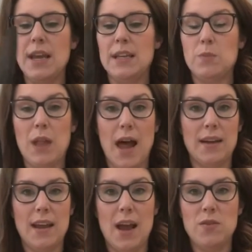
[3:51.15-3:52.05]
It's
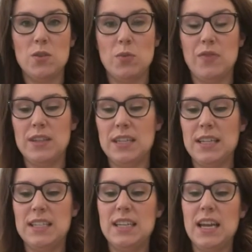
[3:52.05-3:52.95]
black now, so it prevents any
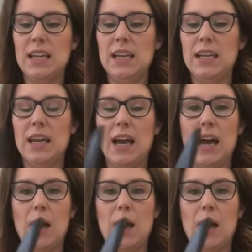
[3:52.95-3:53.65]
staining.